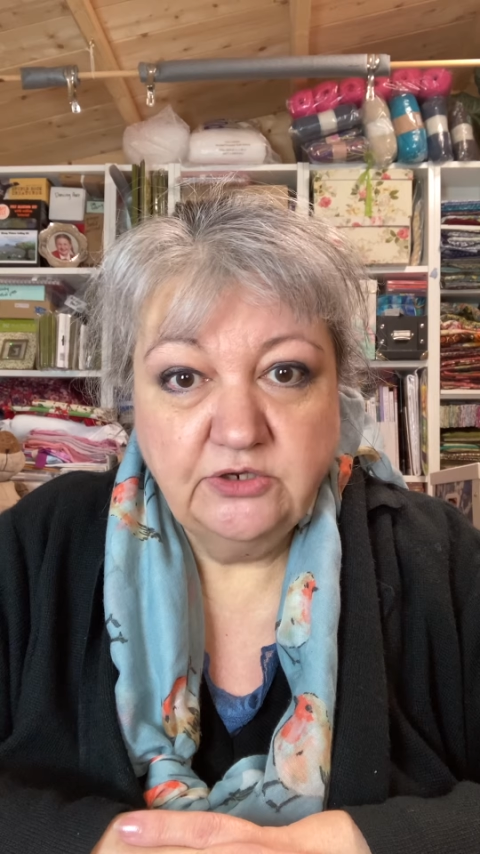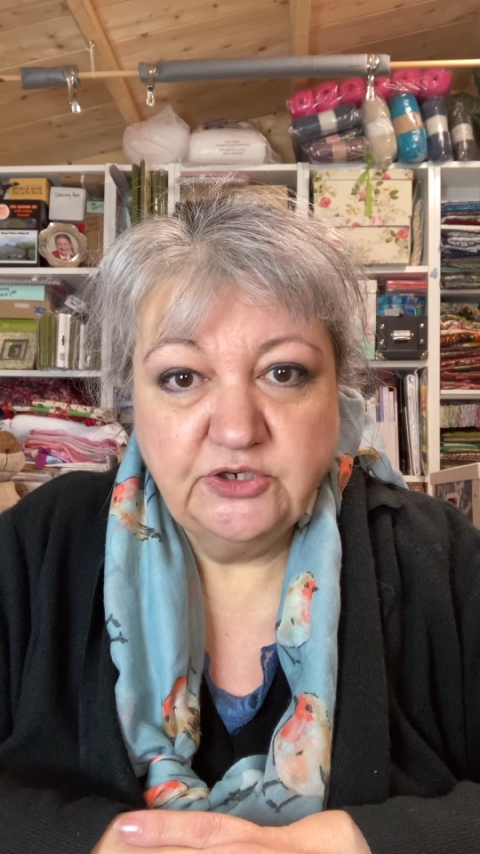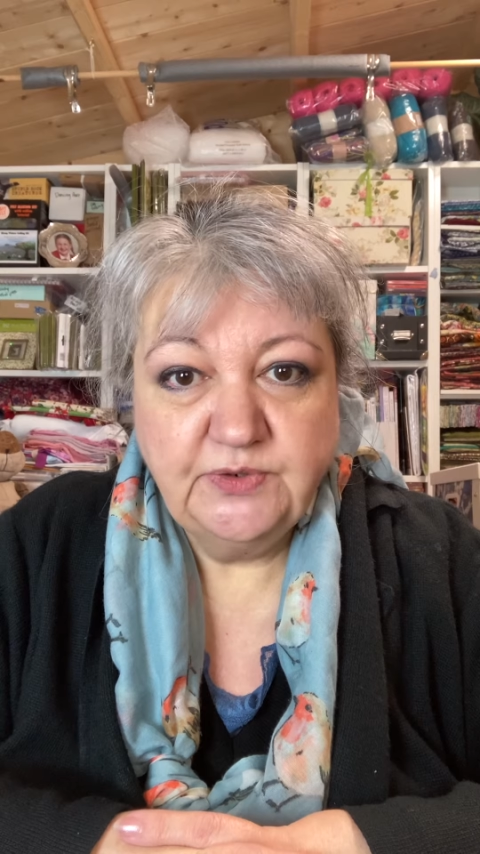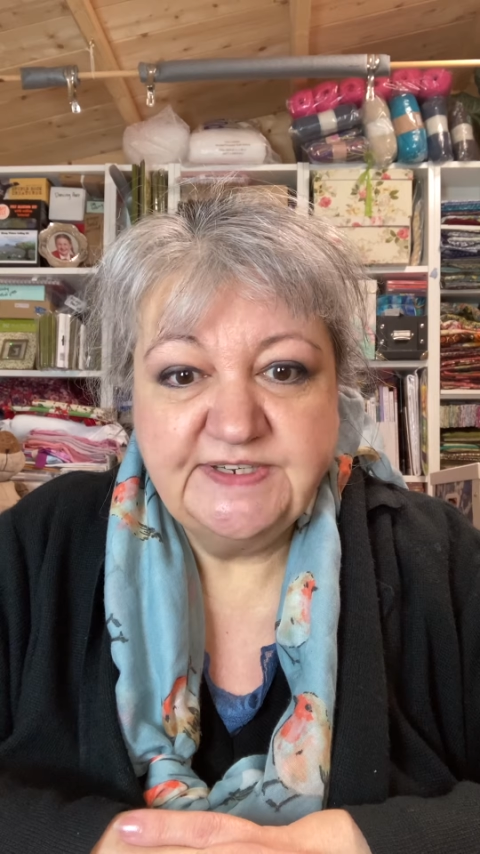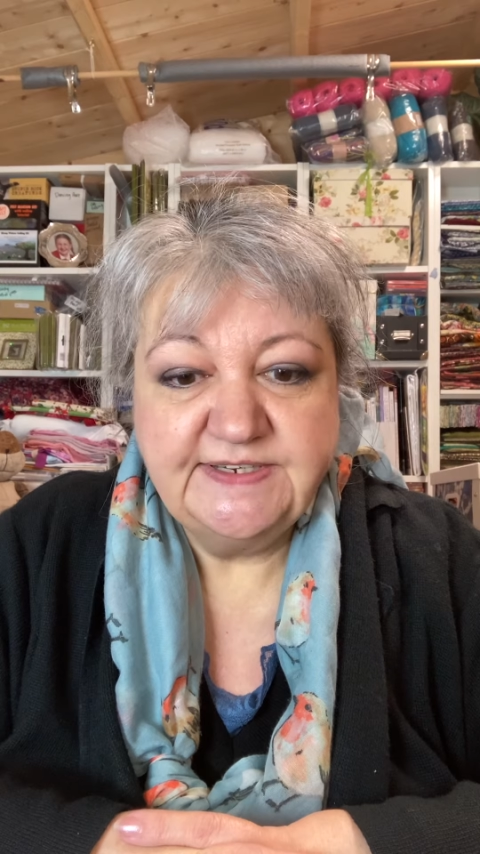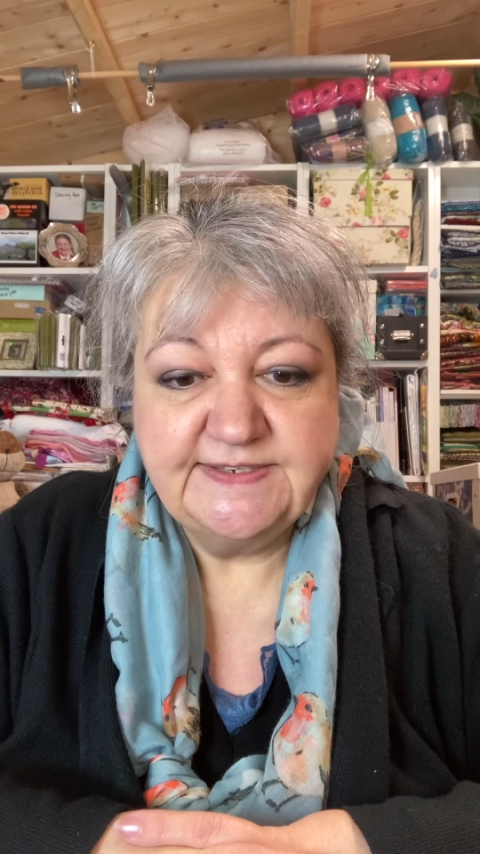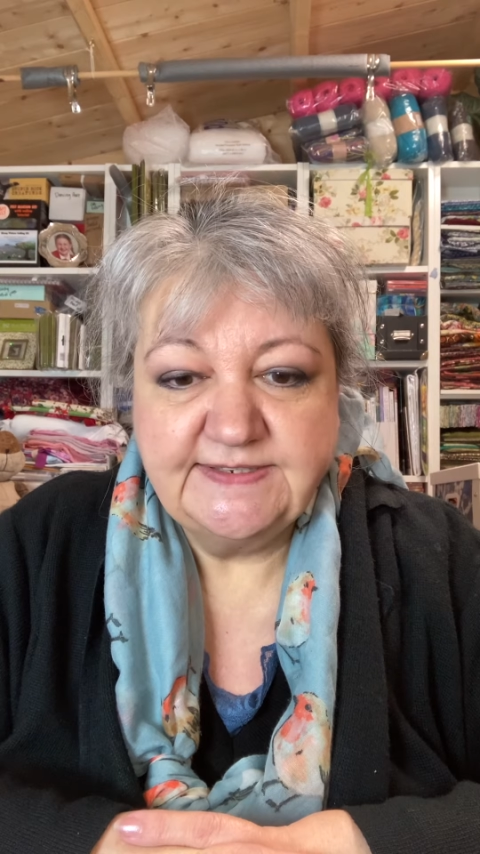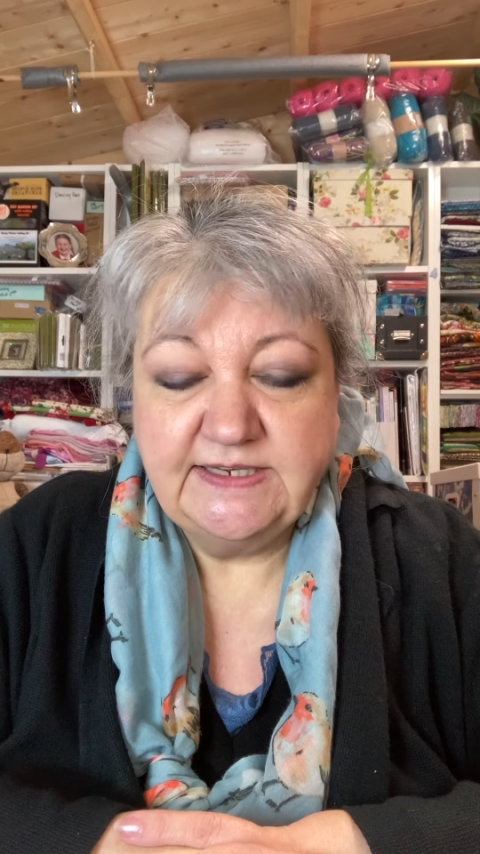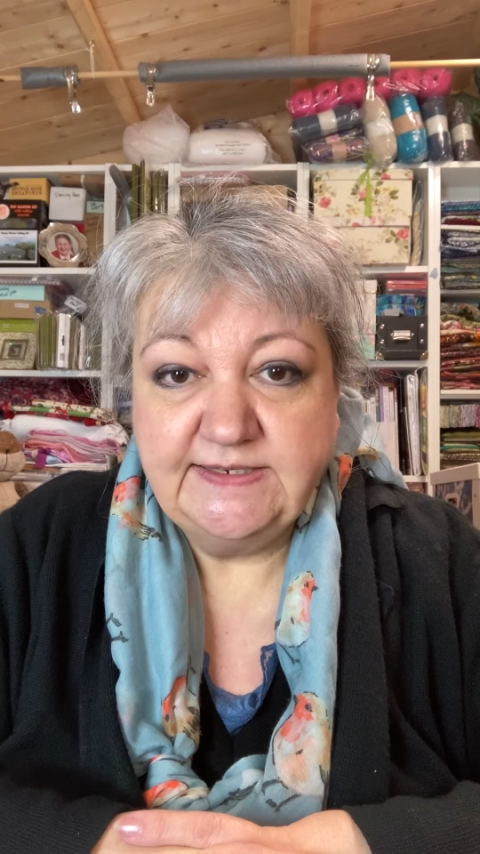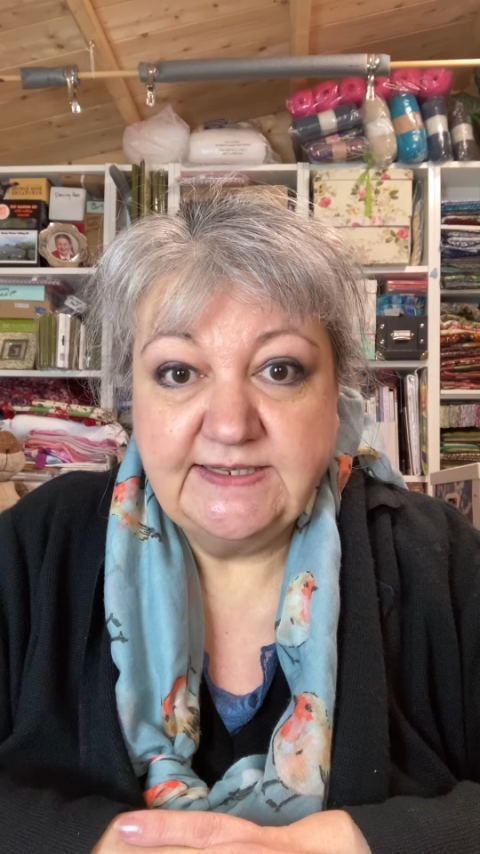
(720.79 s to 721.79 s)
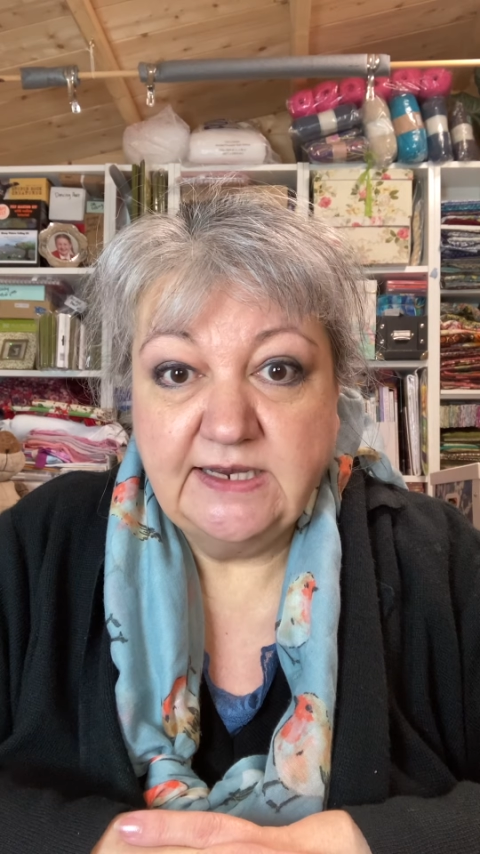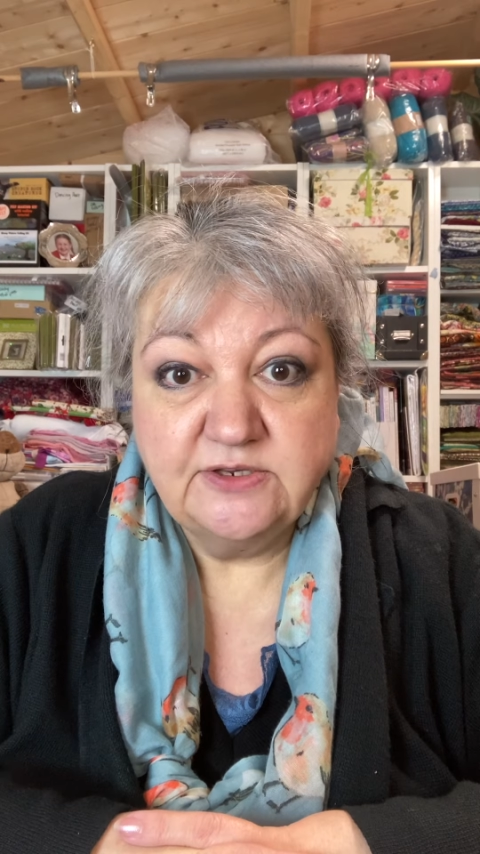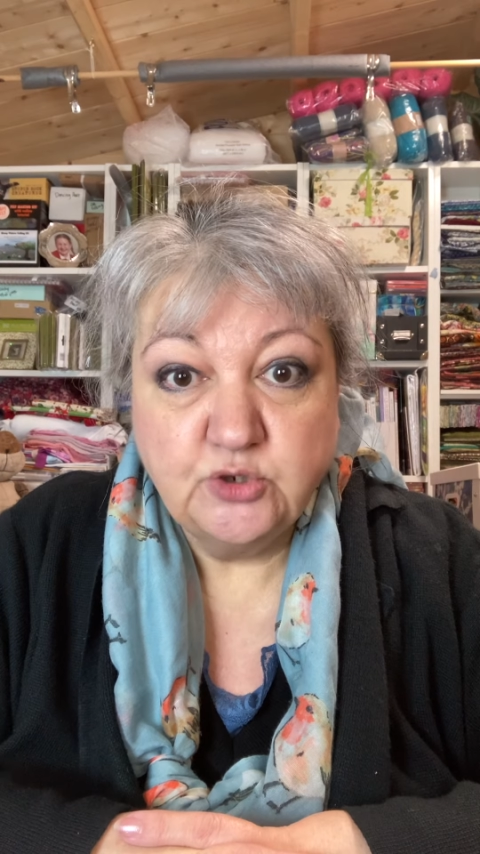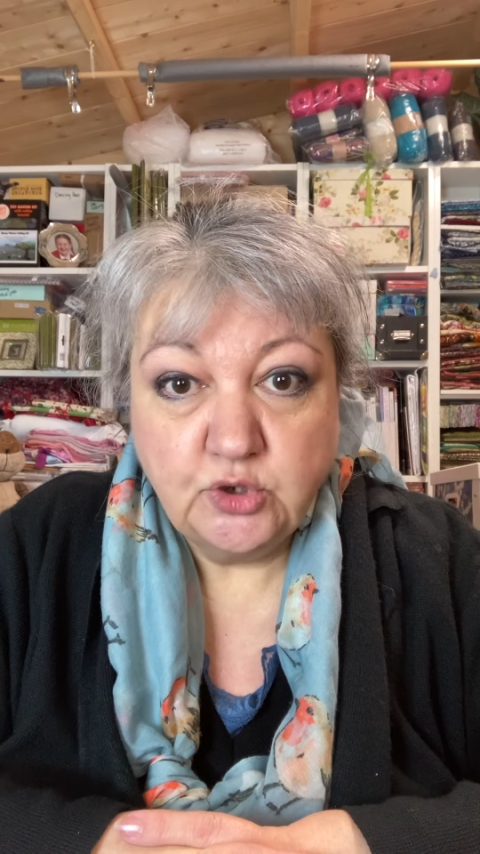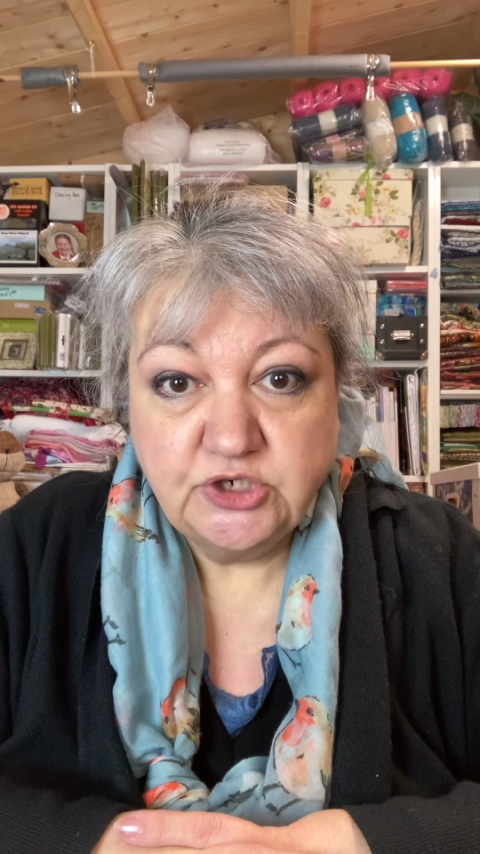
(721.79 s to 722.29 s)
do it. It's like
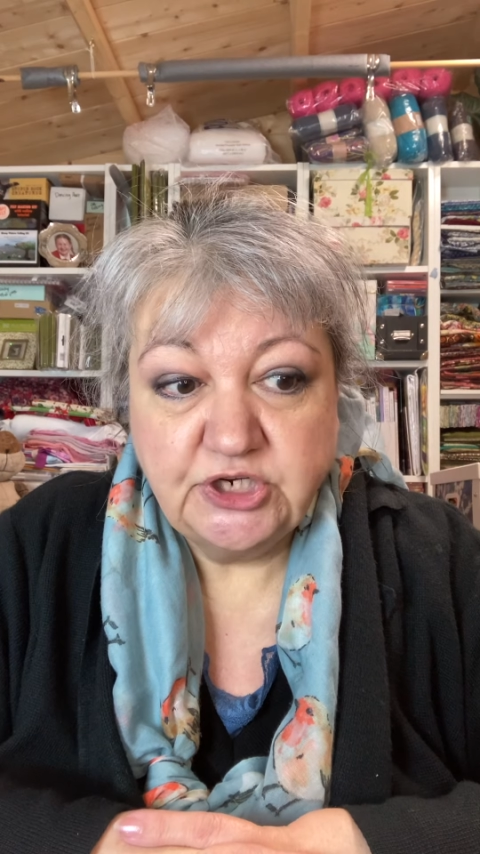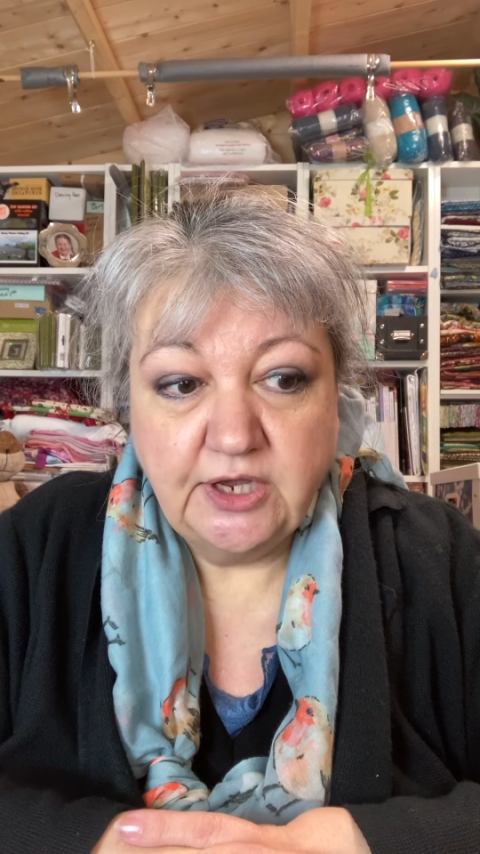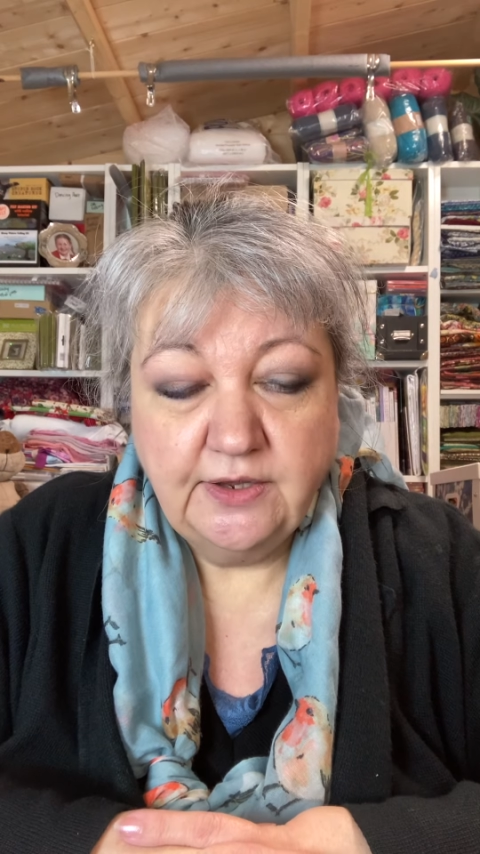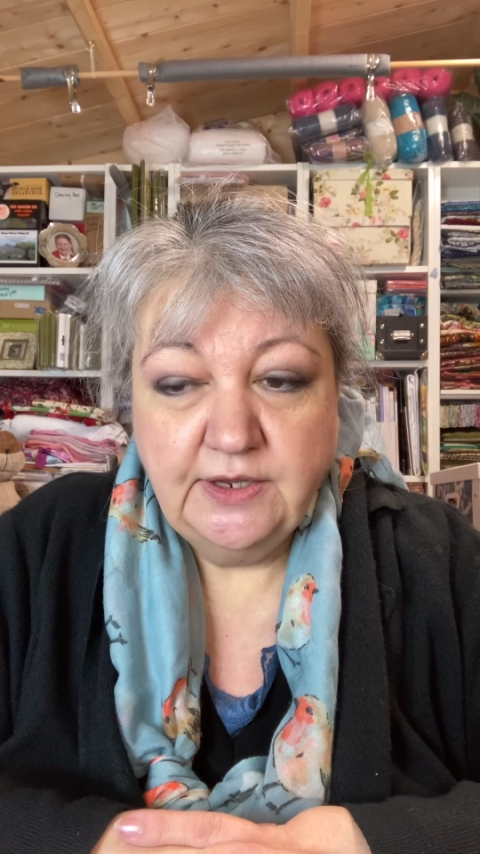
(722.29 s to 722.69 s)
torture.